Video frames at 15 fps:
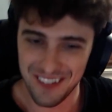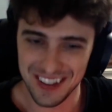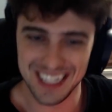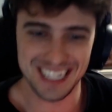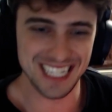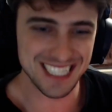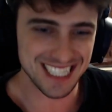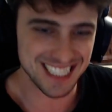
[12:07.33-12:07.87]

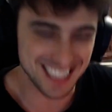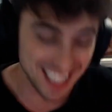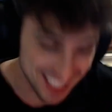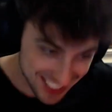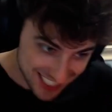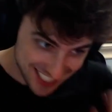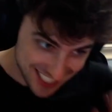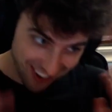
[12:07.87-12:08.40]
this is the
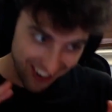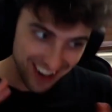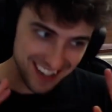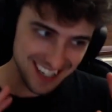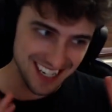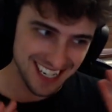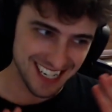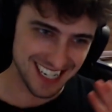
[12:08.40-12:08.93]

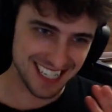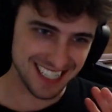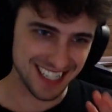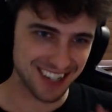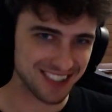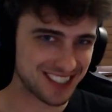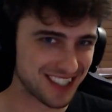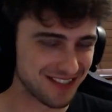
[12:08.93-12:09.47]
start
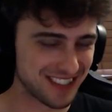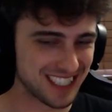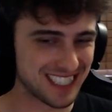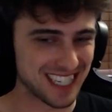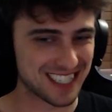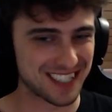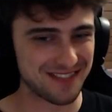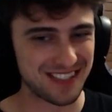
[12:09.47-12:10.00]
of something
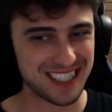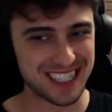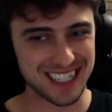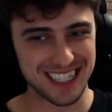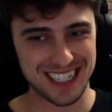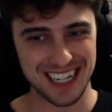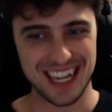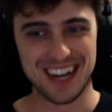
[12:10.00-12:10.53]
that could be
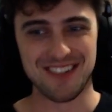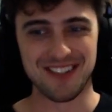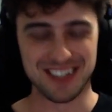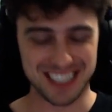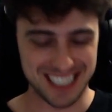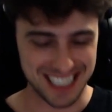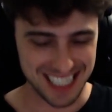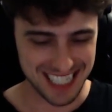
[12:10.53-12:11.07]
good. We'll
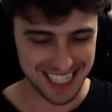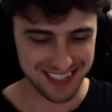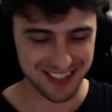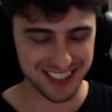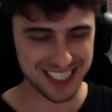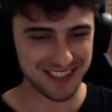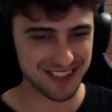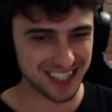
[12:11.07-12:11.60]
see. We'll
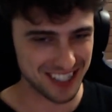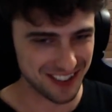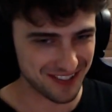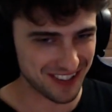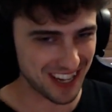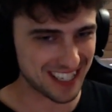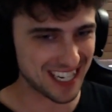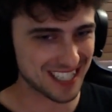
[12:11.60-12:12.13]
see with the new
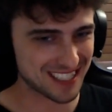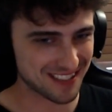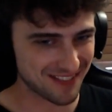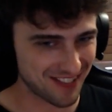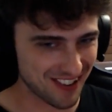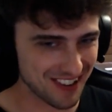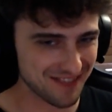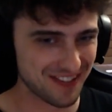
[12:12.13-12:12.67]
Fantastic
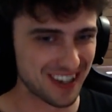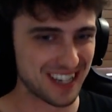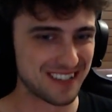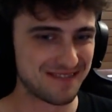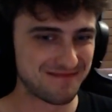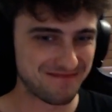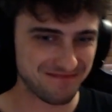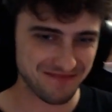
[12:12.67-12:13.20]
Four, but
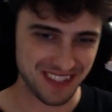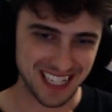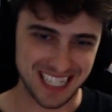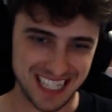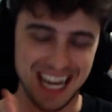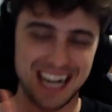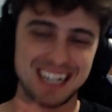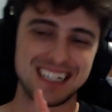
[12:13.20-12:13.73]

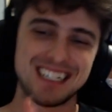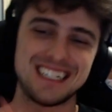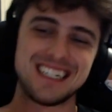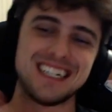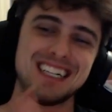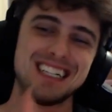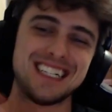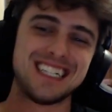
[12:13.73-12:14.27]
yeah.
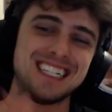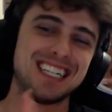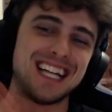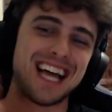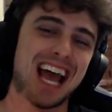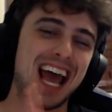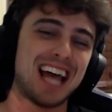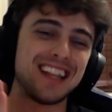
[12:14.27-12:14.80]

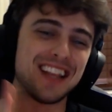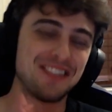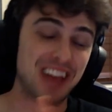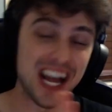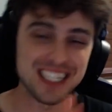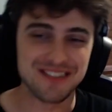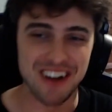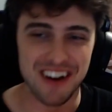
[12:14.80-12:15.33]
And
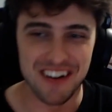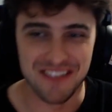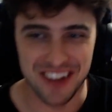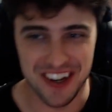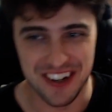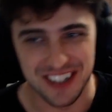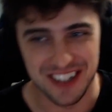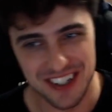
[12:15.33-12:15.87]
that's my
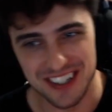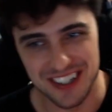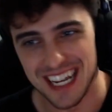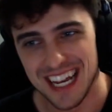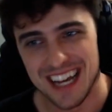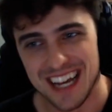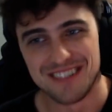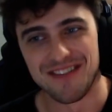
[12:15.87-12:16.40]
review, dude.
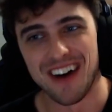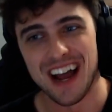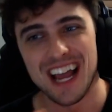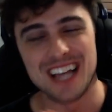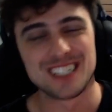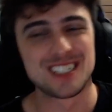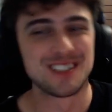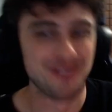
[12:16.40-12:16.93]
My
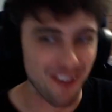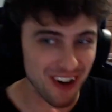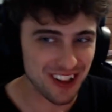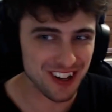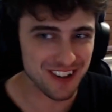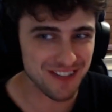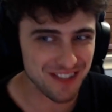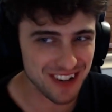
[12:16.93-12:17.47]

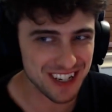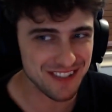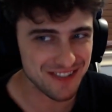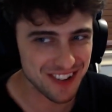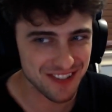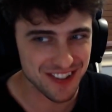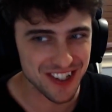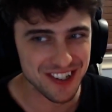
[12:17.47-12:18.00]
spoiler-free
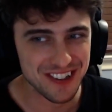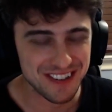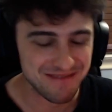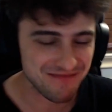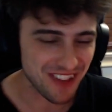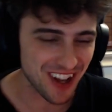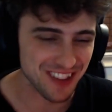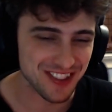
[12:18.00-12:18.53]
review
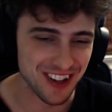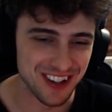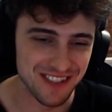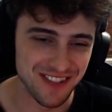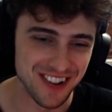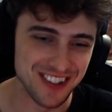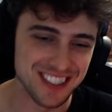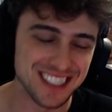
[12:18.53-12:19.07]
on
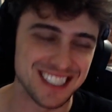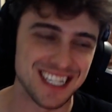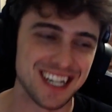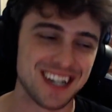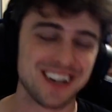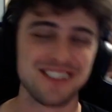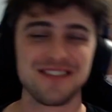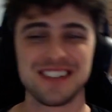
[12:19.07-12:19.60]
Thunderbolts.
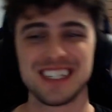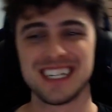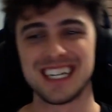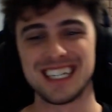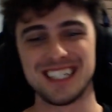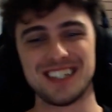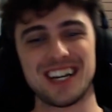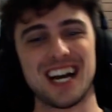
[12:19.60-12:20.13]
Hopefully
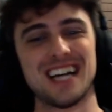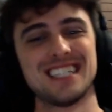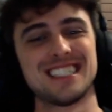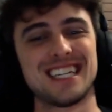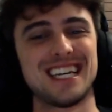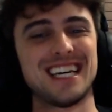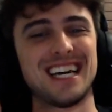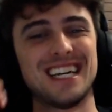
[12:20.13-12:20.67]
you guys
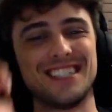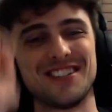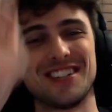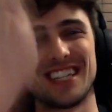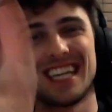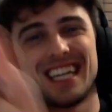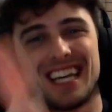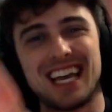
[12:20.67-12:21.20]
enjoyed
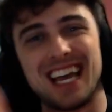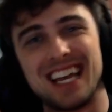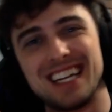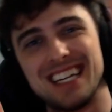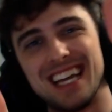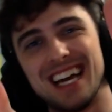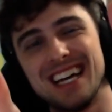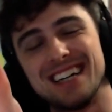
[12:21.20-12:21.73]
that, and
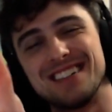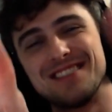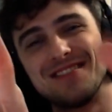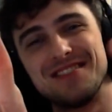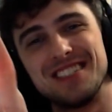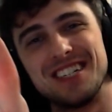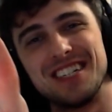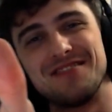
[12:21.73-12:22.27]
yeah.
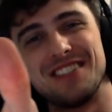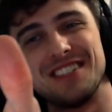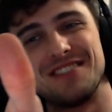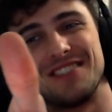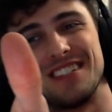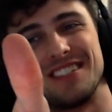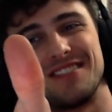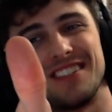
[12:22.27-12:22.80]
Yo,
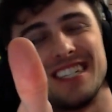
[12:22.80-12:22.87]
peace.